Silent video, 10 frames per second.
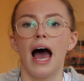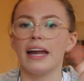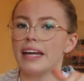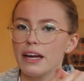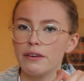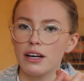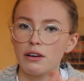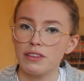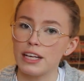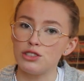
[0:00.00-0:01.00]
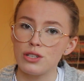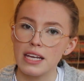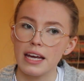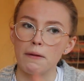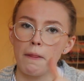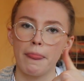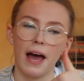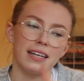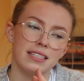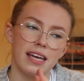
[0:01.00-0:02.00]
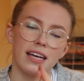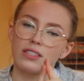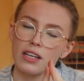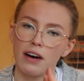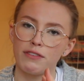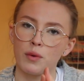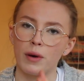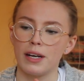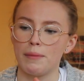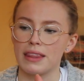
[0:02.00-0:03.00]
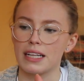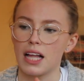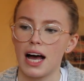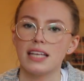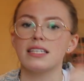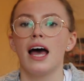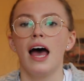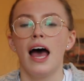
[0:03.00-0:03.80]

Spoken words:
an area of literacy that I take to cover when I'm in the class,